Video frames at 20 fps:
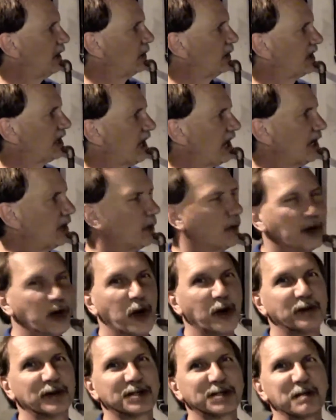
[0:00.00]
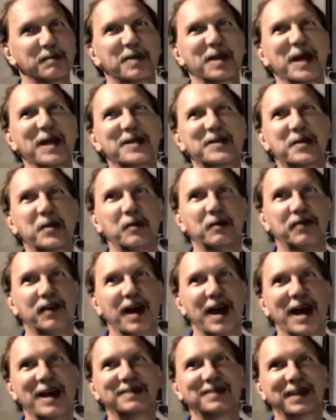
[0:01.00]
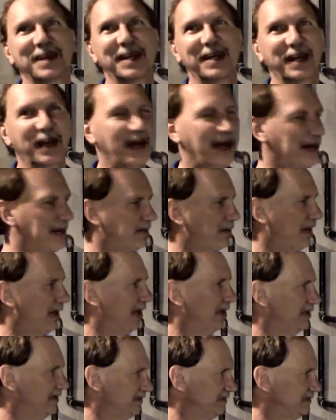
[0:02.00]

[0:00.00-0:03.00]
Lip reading: we kind of went over some things too fast there, Clyde, but